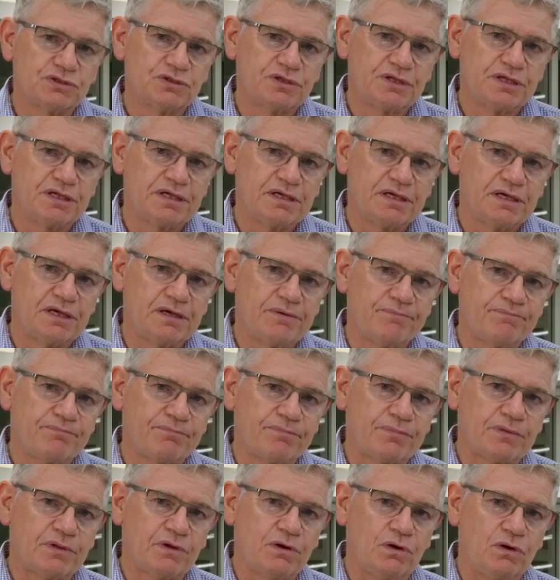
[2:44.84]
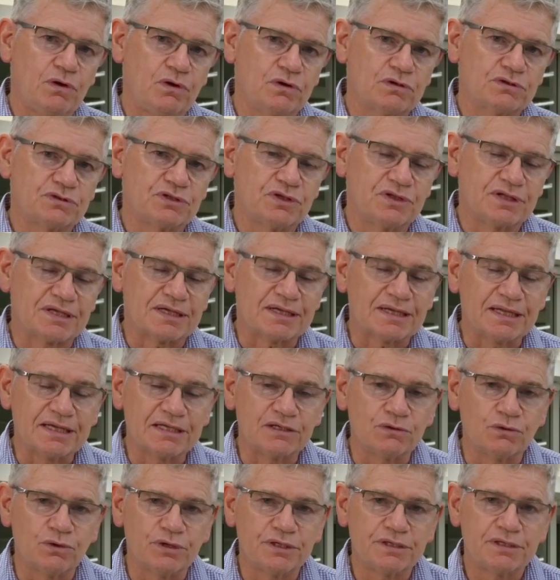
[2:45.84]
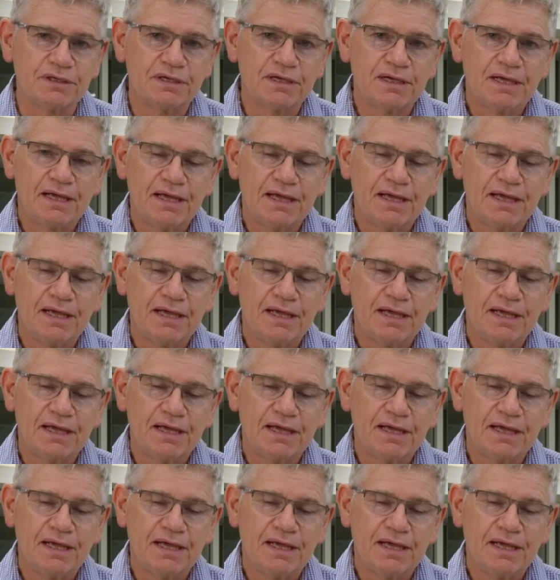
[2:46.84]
the glenoid